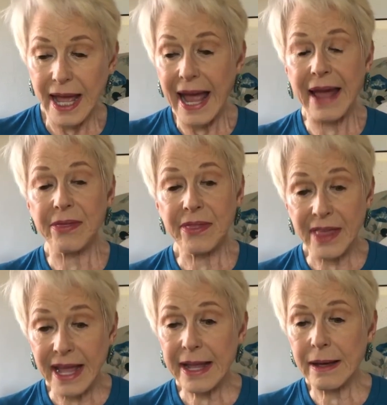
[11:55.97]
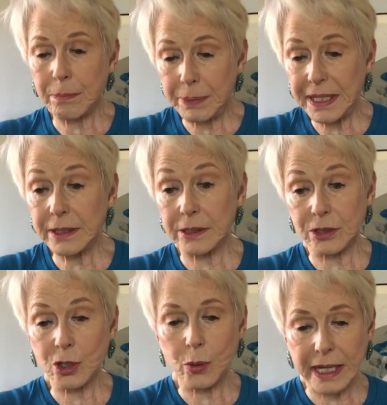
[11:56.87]
and they appeared
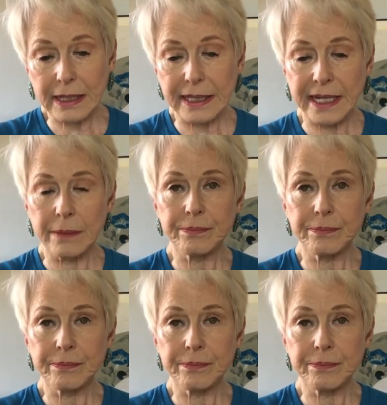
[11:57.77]
quickly.